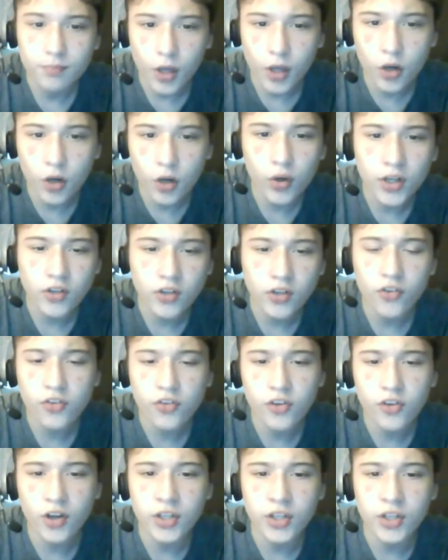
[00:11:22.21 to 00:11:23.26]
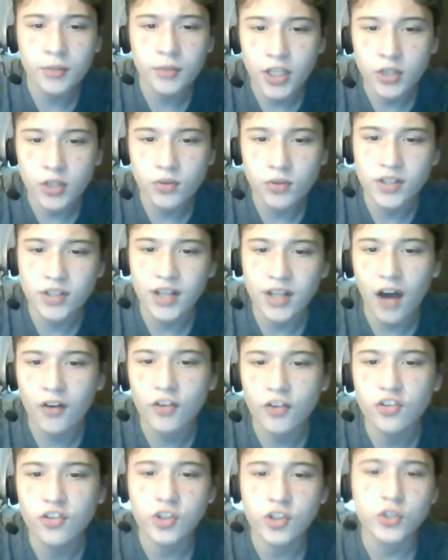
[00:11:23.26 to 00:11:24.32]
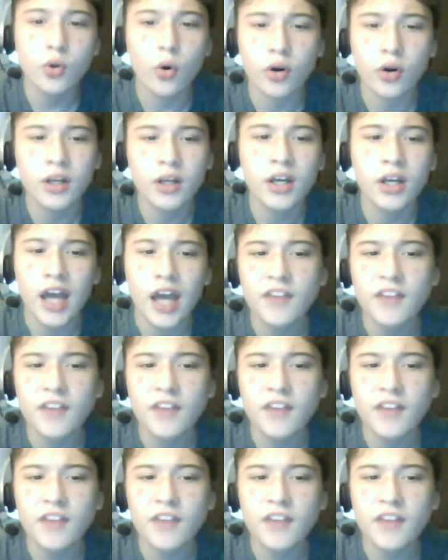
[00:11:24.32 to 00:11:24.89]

According to the study by Union College in New York,